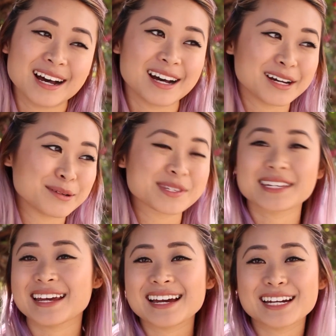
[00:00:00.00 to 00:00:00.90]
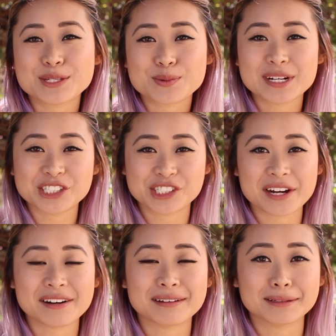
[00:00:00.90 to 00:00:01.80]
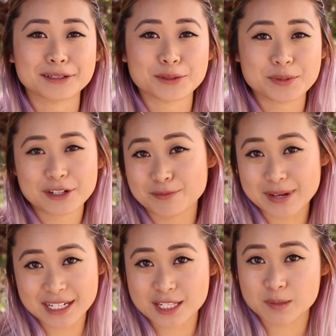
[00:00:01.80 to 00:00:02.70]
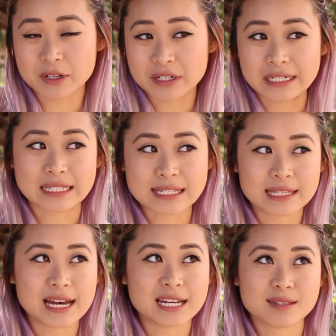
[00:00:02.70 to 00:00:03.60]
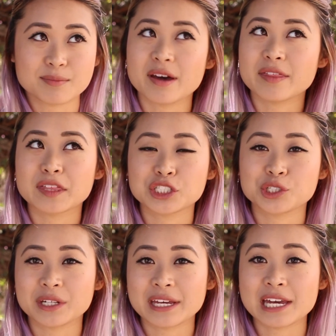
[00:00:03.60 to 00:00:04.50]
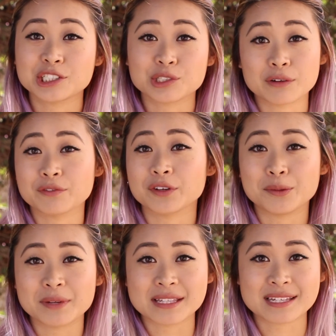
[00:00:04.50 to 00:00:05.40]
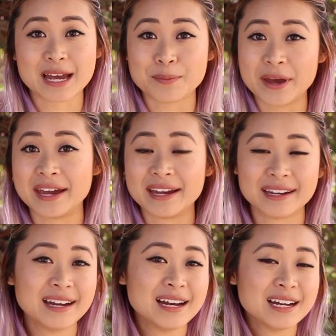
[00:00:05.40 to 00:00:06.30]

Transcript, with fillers: Today I just want to share a little bit of my experience last month shooting a short film in Taipei.